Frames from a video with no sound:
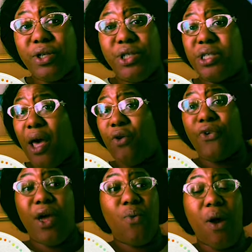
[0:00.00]
She's a
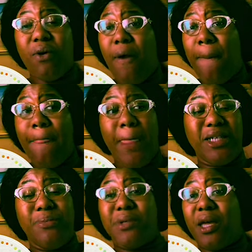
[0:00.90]
healthcare worker. And
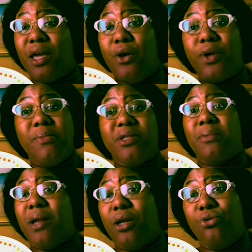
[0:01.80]
she was like, yo, give me
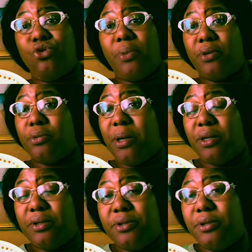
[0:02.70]
some of that Nutriburst, man.
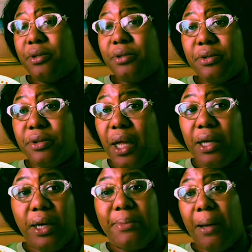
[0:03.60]

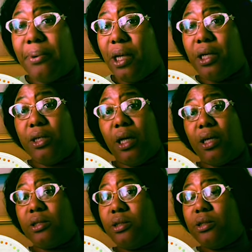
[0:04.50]
Like, I'm not playing.
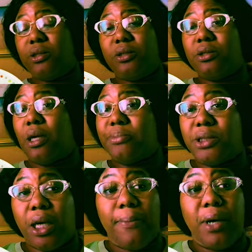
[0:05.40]
Like, this is, I'm
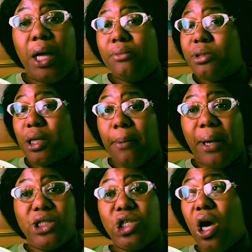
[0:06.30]
sick of, I'm sick of my
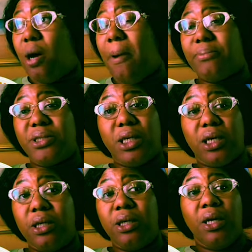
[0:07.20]
job. I'm sick
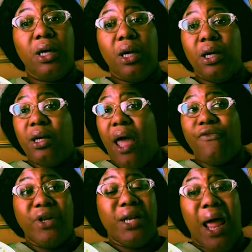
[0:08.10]
of
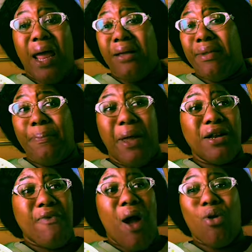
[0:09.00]
every day, being
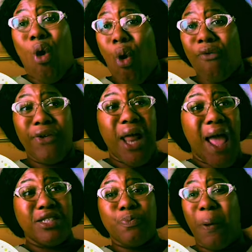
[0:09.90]
around coughing
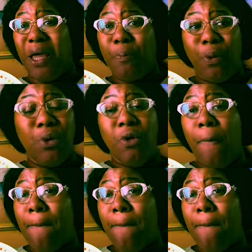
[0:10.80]
ass people.